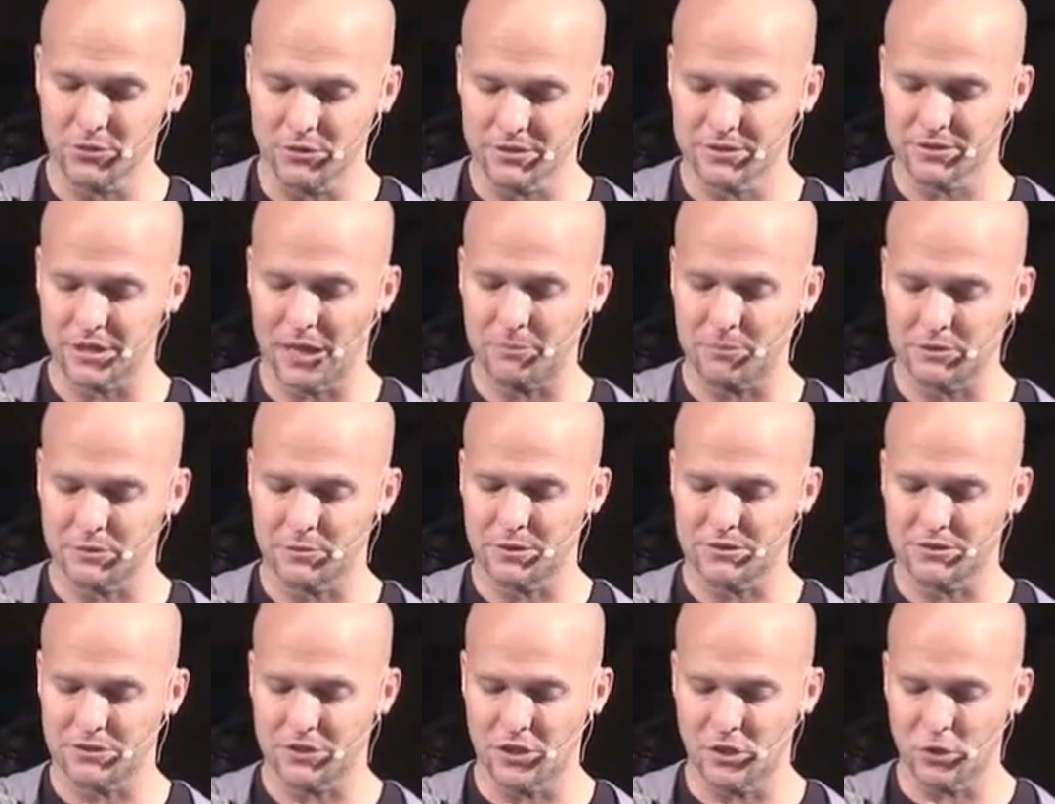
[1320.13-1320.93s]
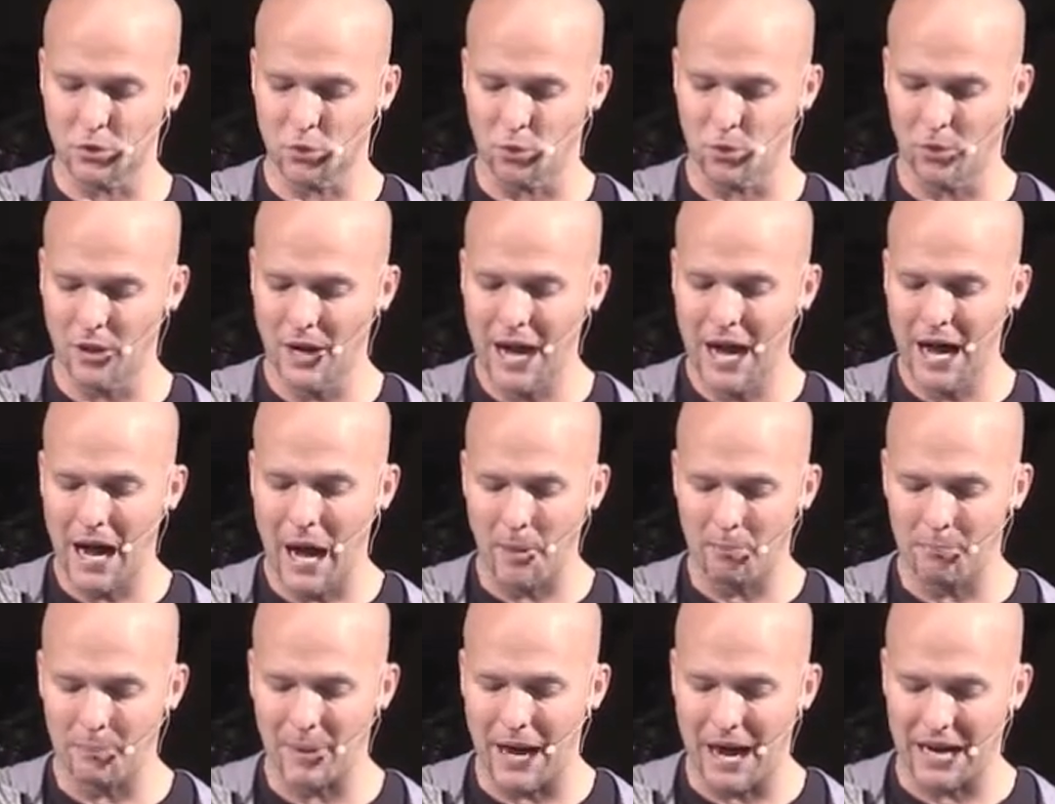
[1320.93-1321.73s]
Disciples must endure
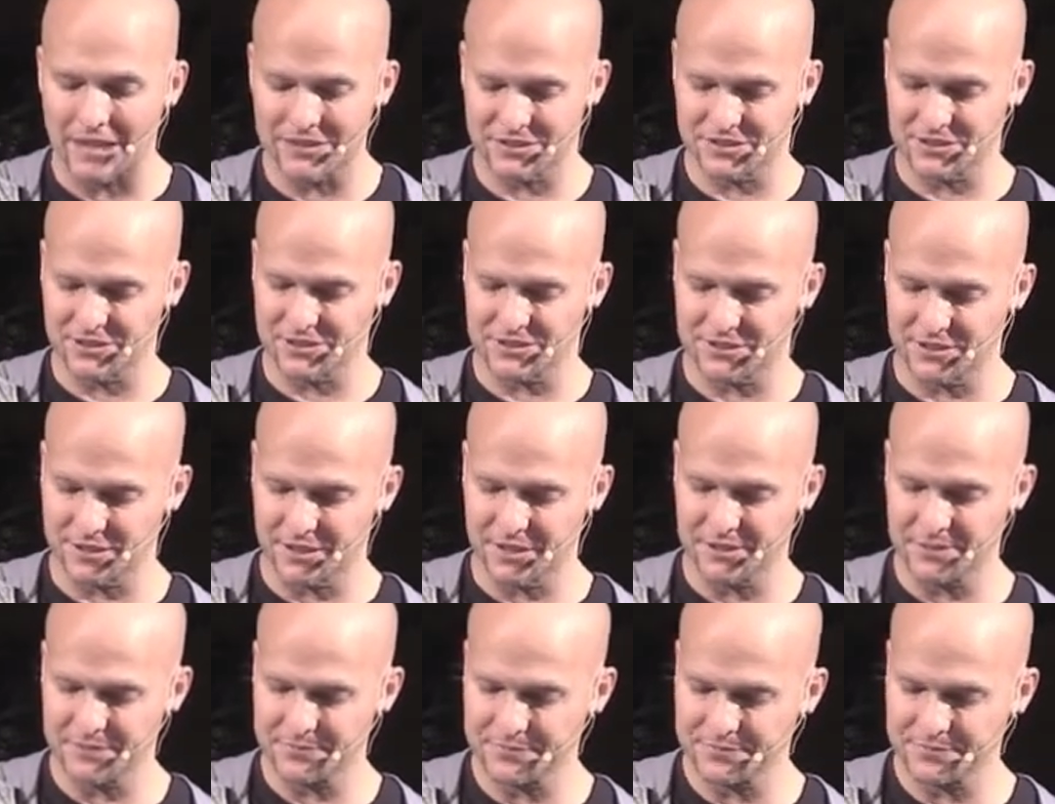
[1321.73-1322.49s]
apostasy.